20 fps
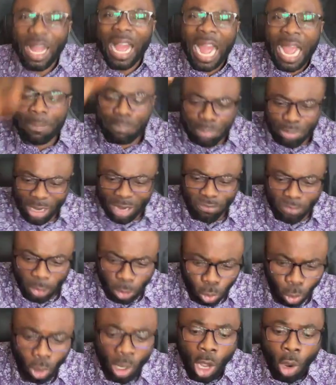I pray for
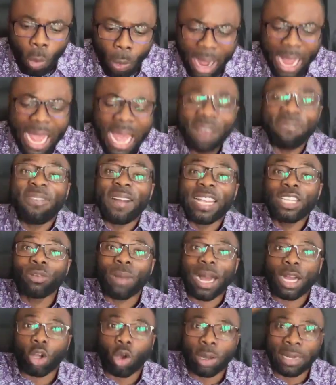you wherever you
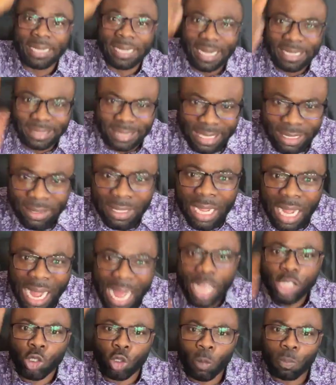are connected.
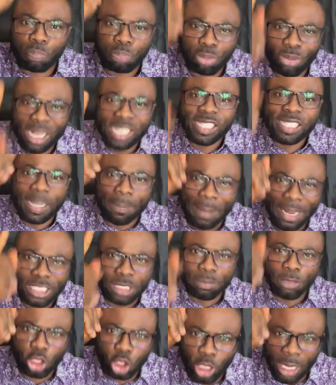As you press the
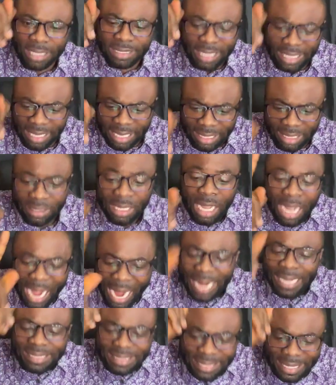button, share the link.
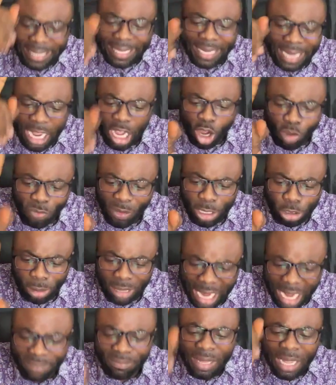I declare over your
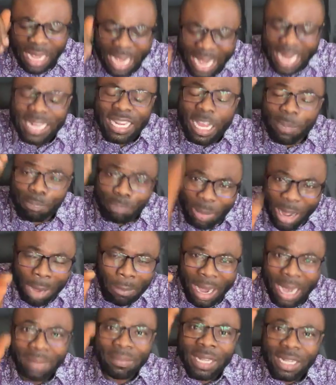life any
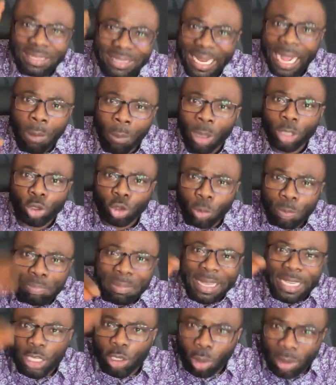power heart that want to
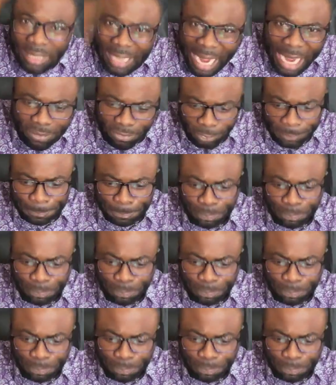make your life